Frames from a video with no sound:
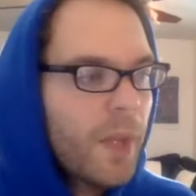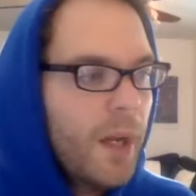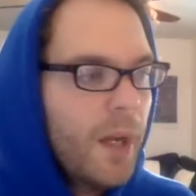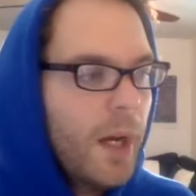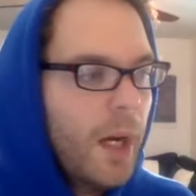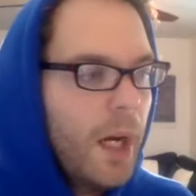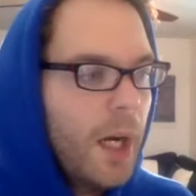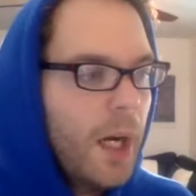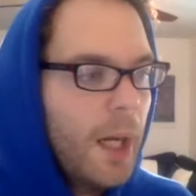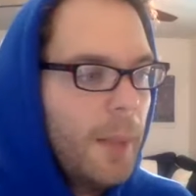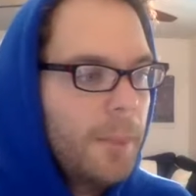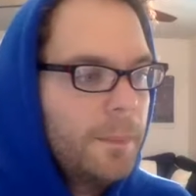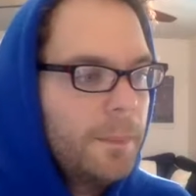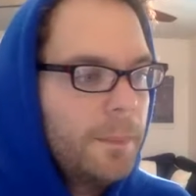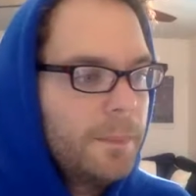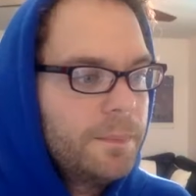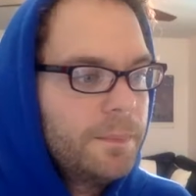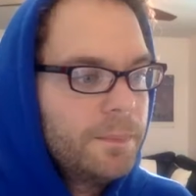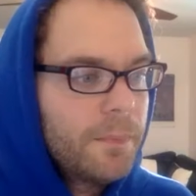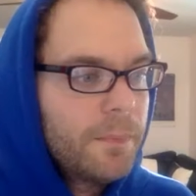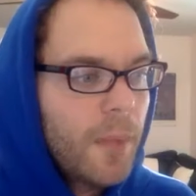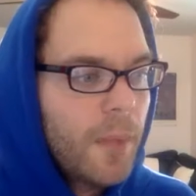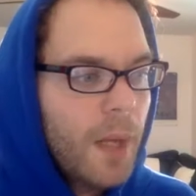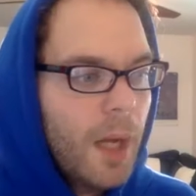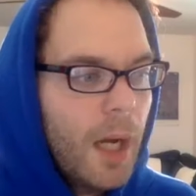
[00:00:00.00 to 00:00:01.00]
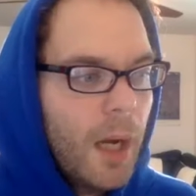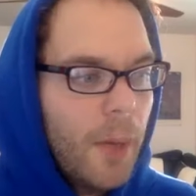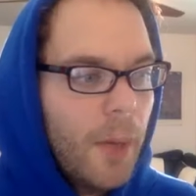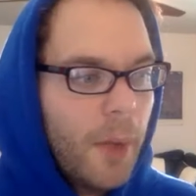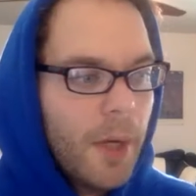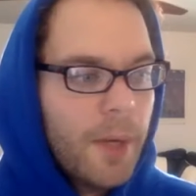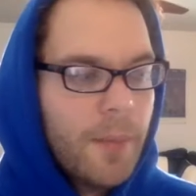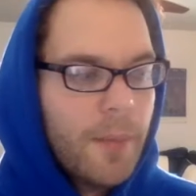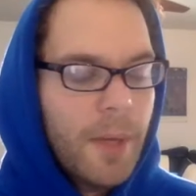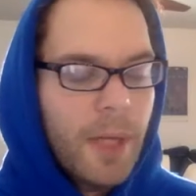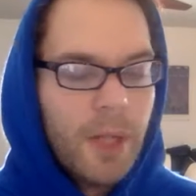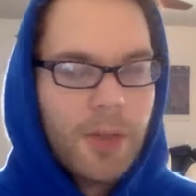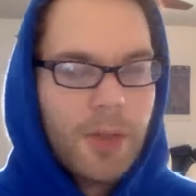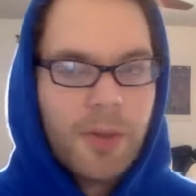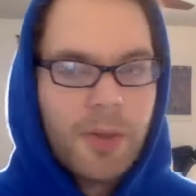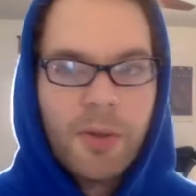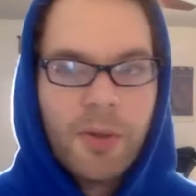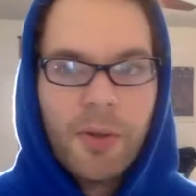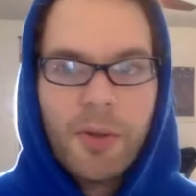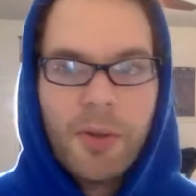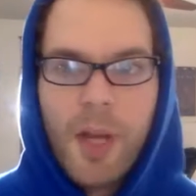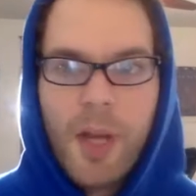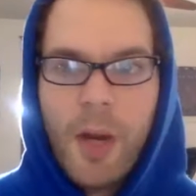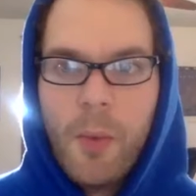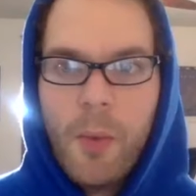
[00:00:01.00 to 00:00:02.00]
I want to make
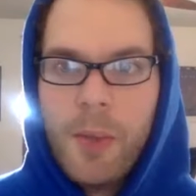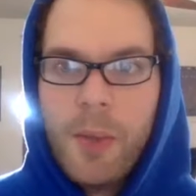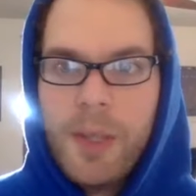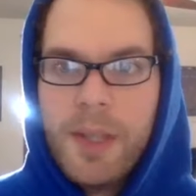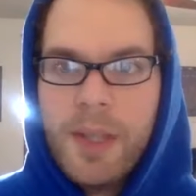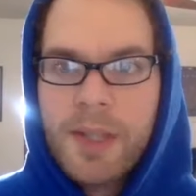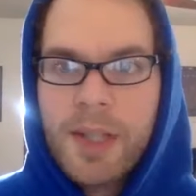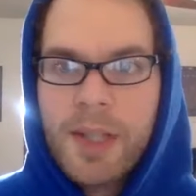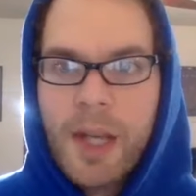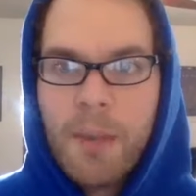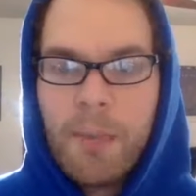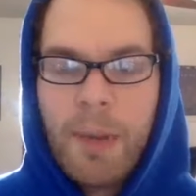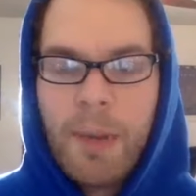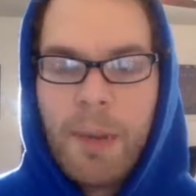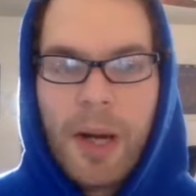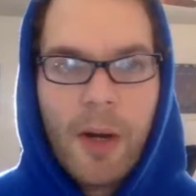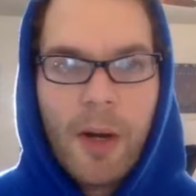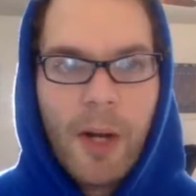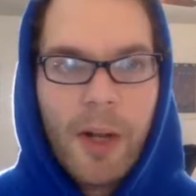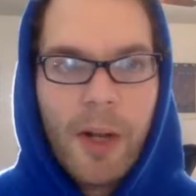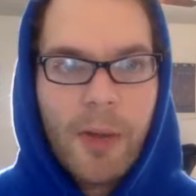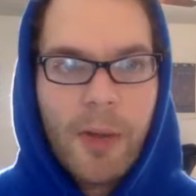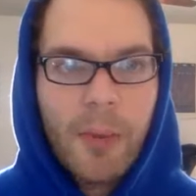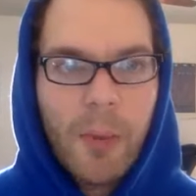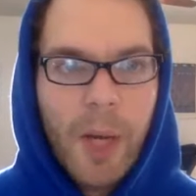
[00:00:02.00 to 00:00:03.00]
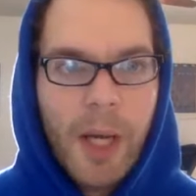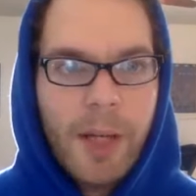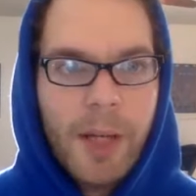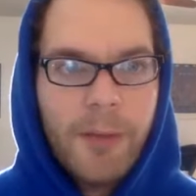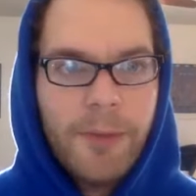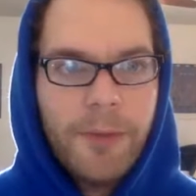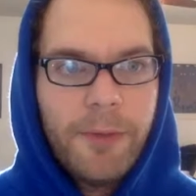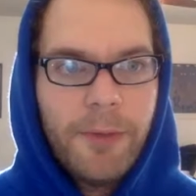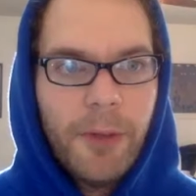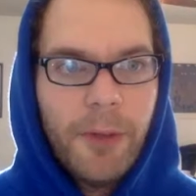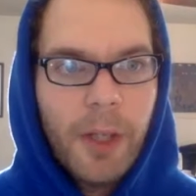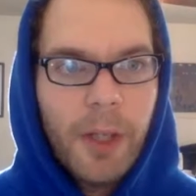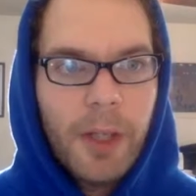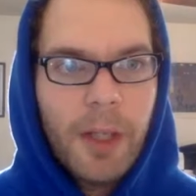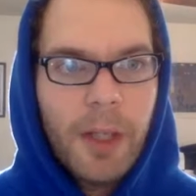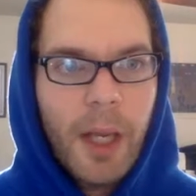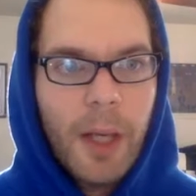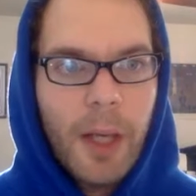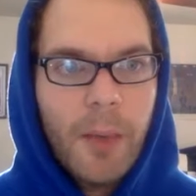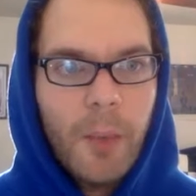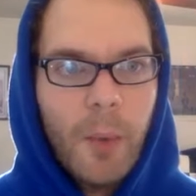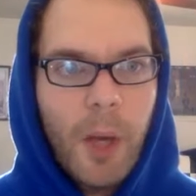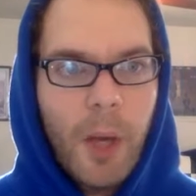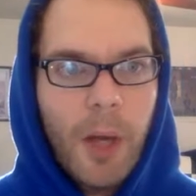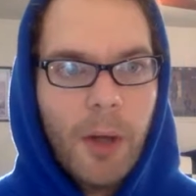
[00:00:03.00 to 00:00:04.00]
sure that we step out on the right foot
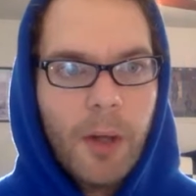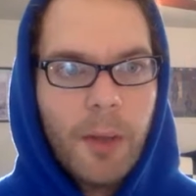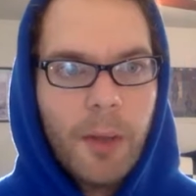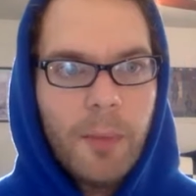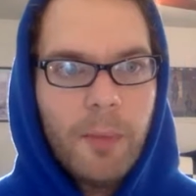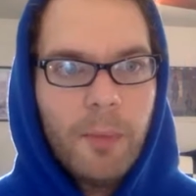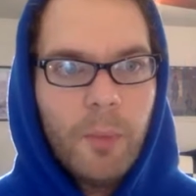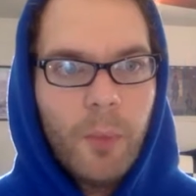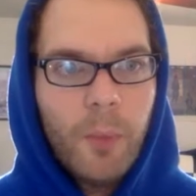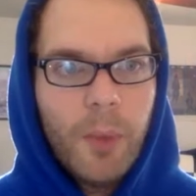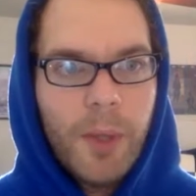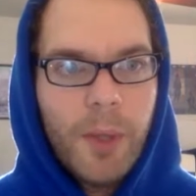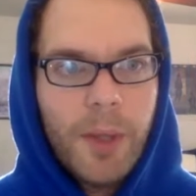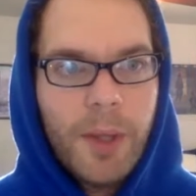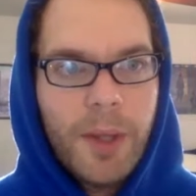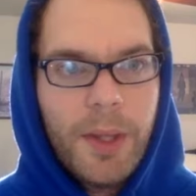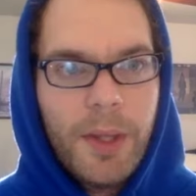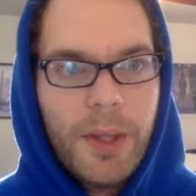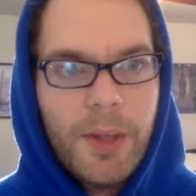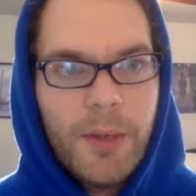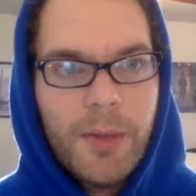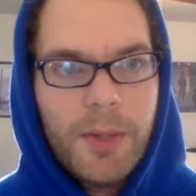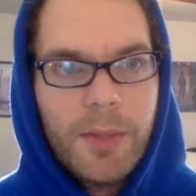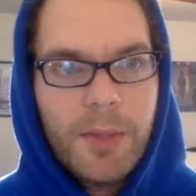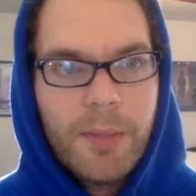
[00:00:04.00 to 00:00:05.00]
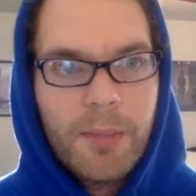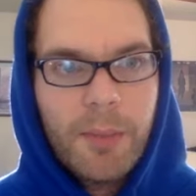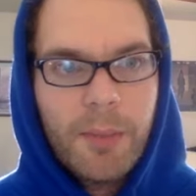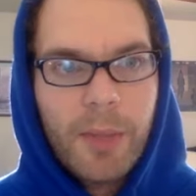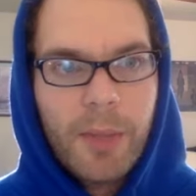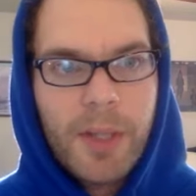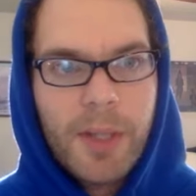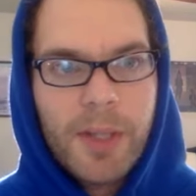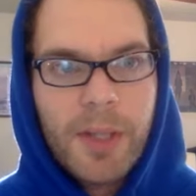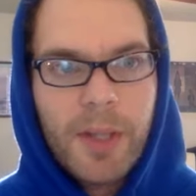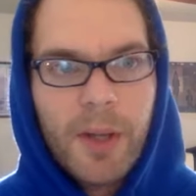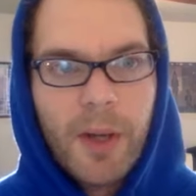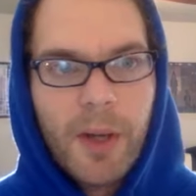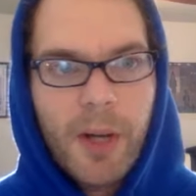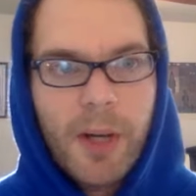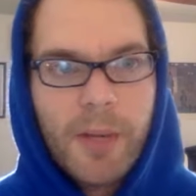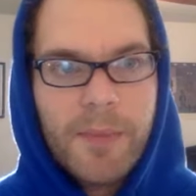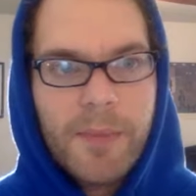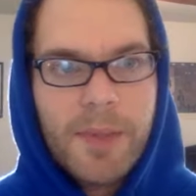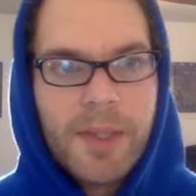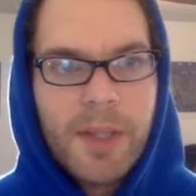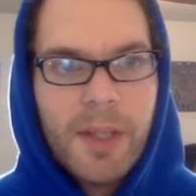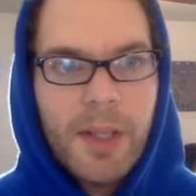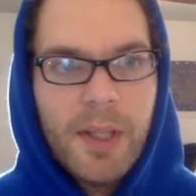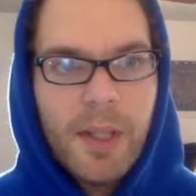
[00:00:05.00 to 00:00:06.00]
and welcome with huge embracing
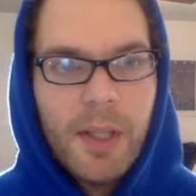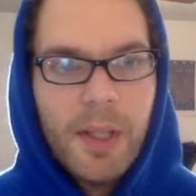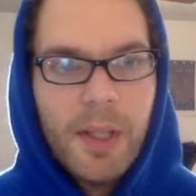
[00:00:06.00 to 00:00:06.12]
arms